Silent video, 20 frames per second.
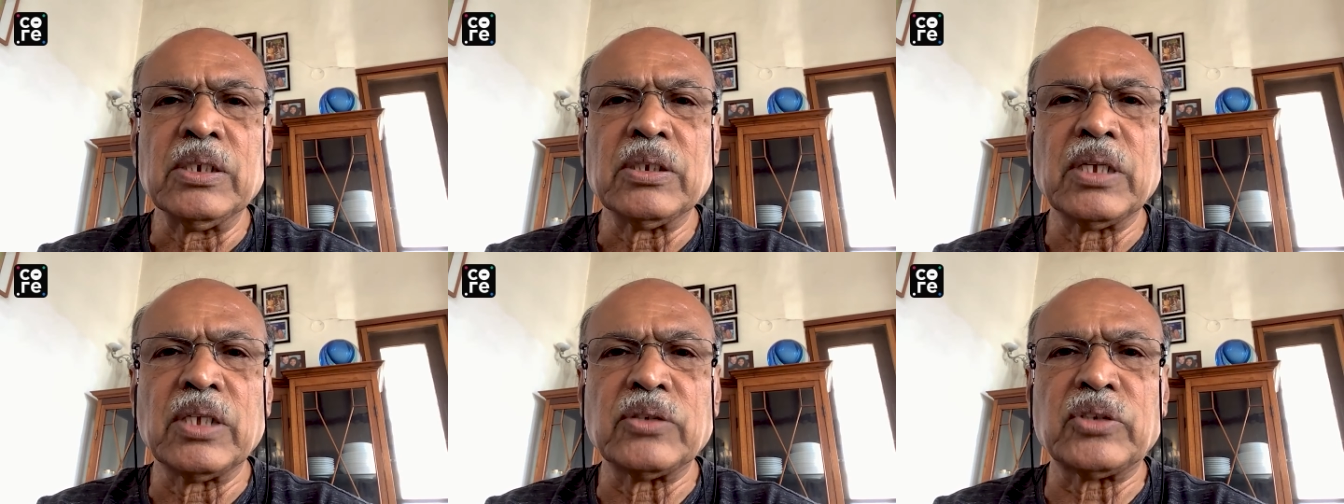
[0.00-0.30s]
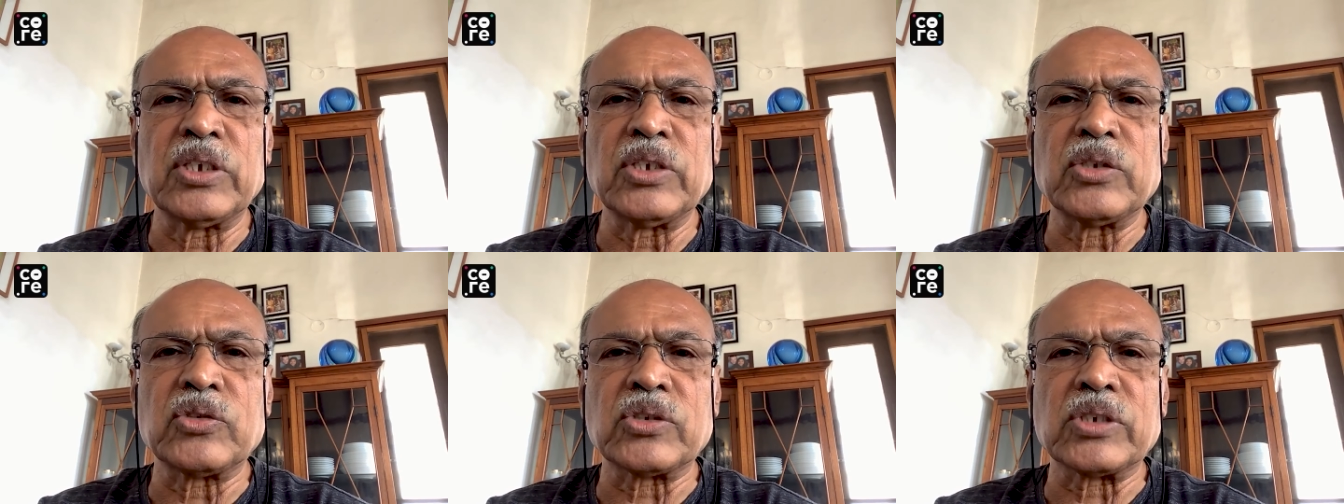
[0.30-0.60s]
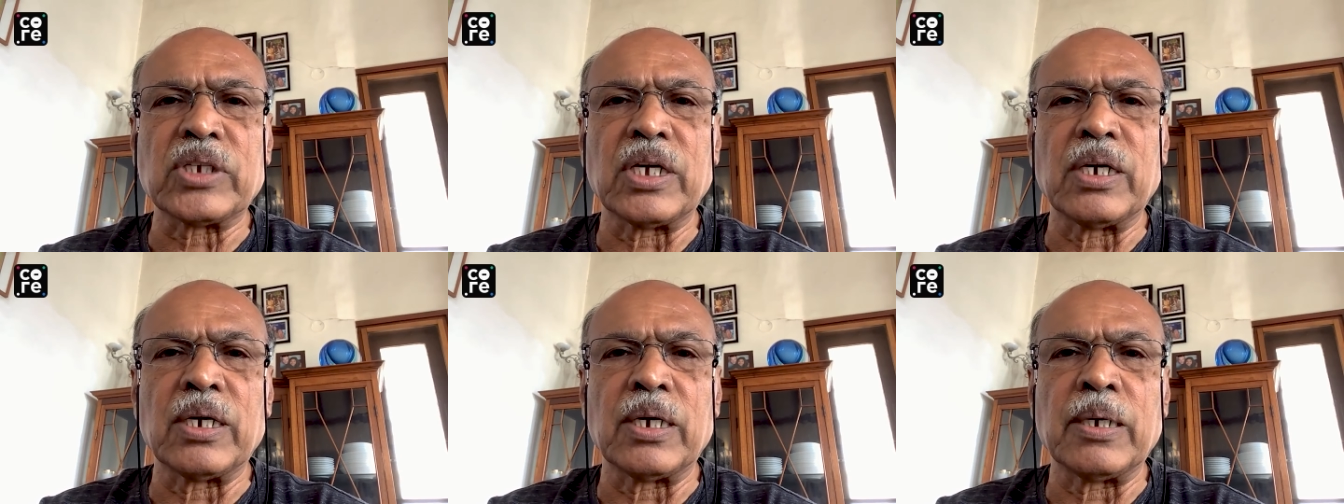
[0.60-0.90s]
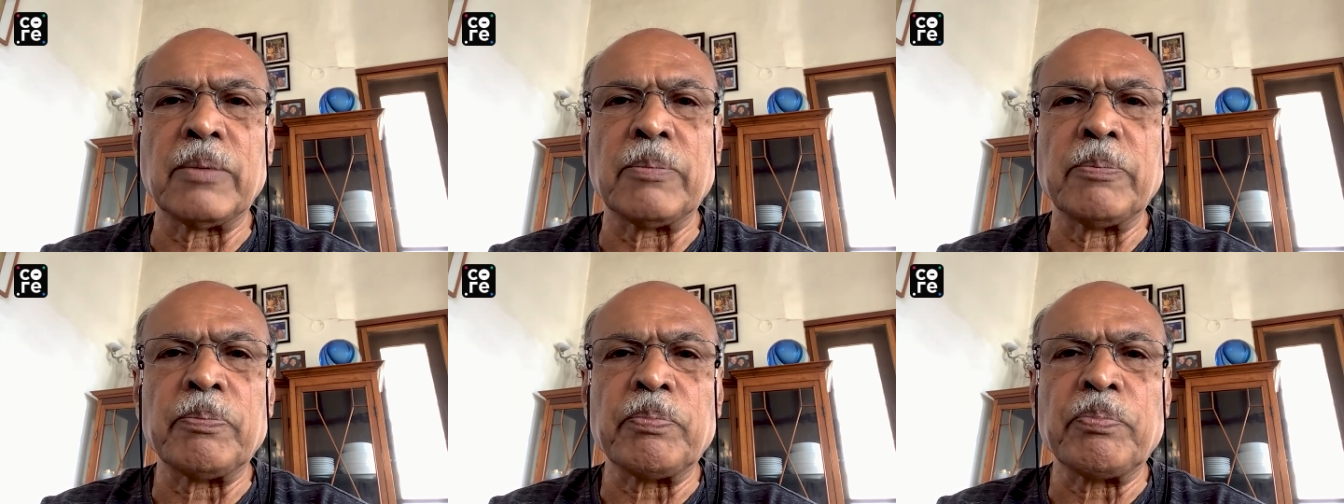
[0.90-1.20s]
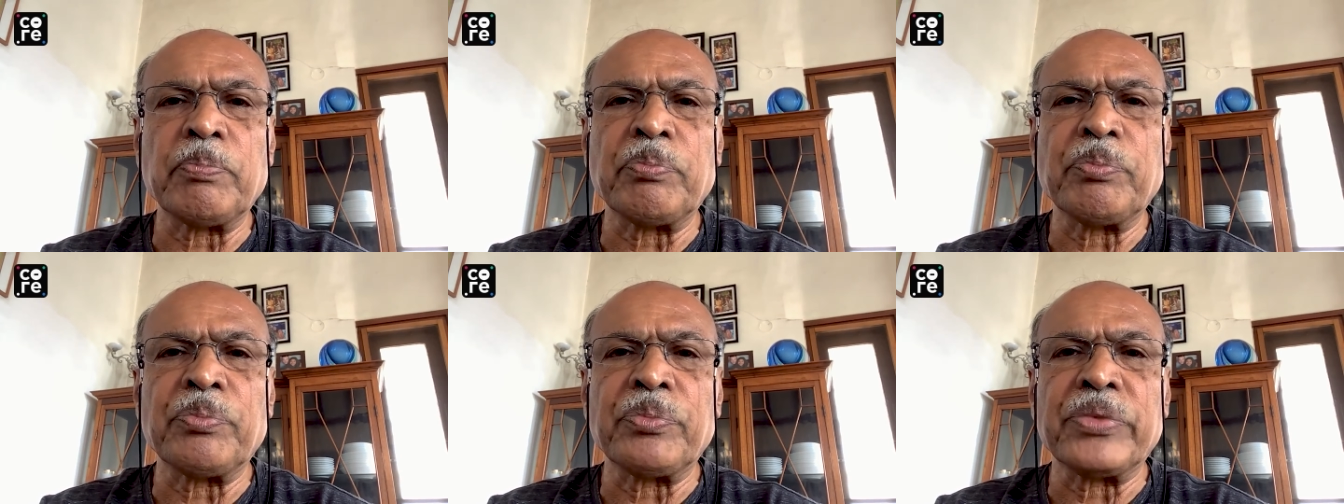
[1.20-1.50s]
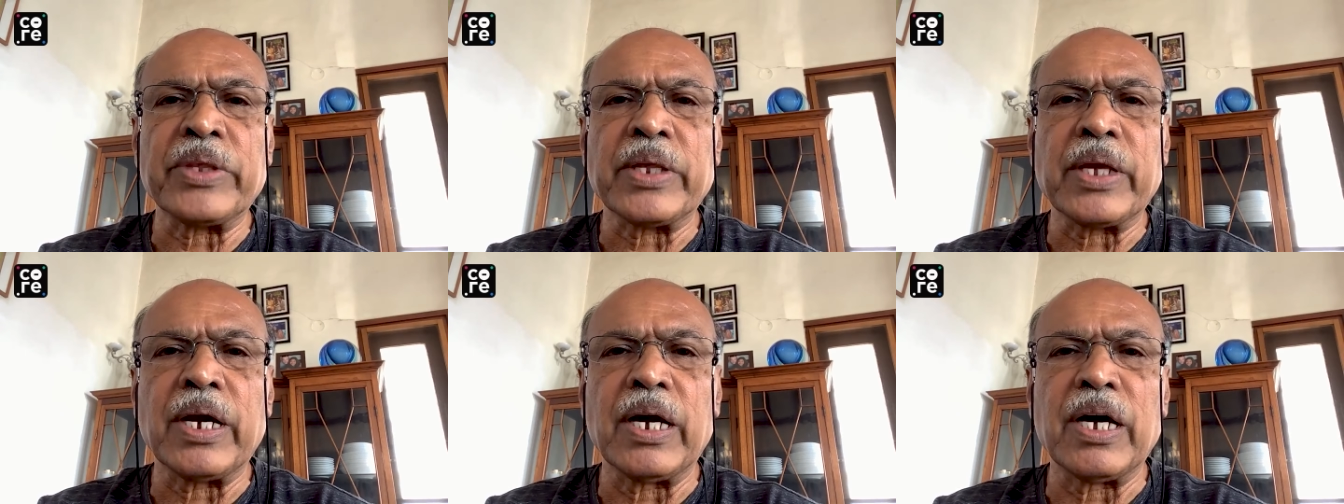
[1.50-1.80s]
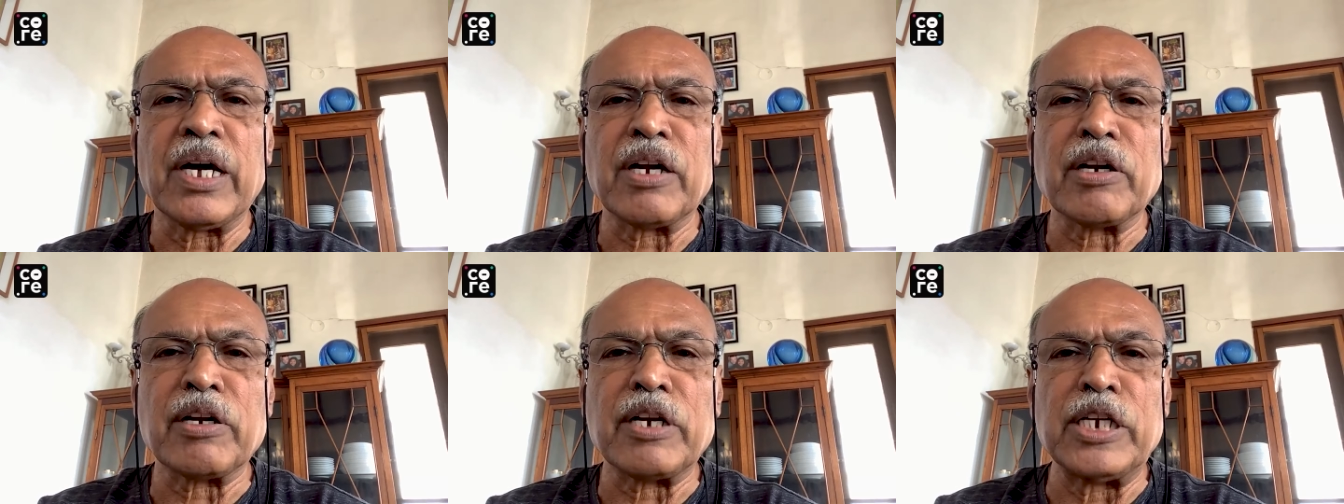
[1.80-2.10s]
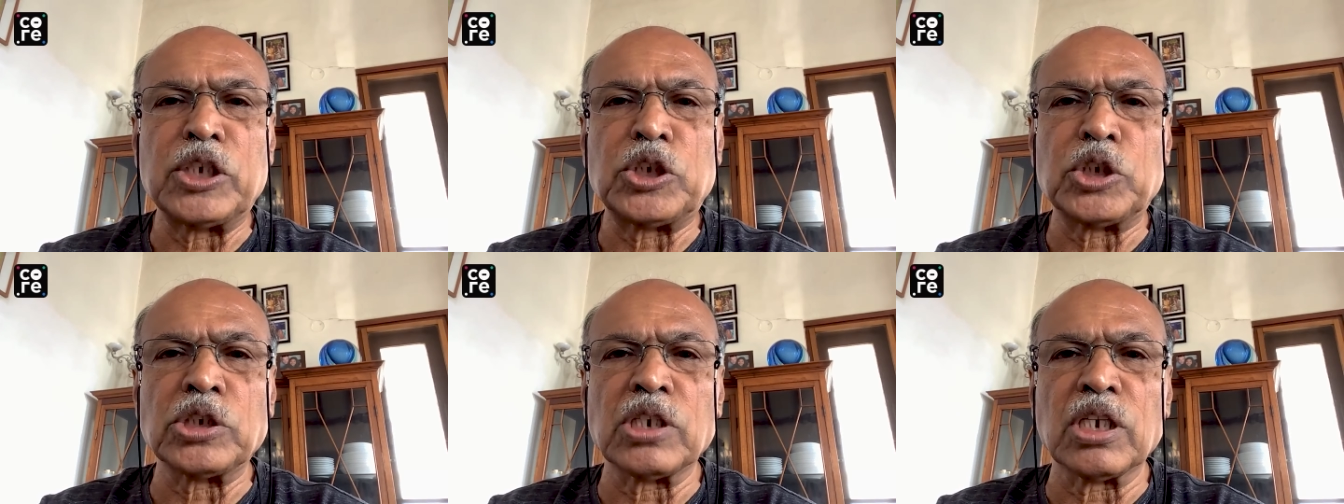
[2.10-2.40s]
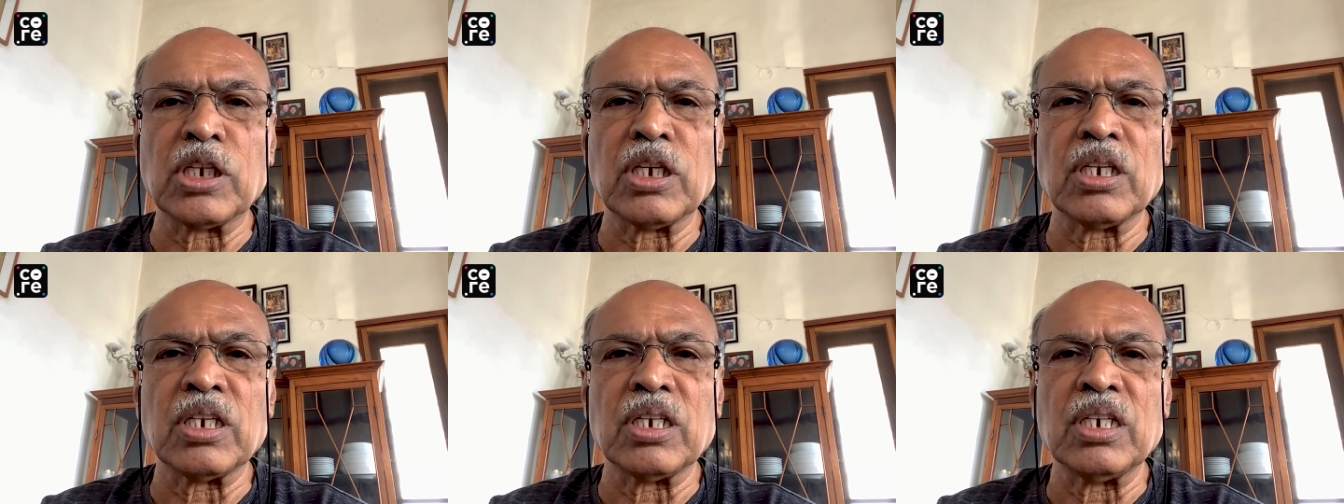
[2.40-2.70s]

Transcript: This is Uh, Uh, regional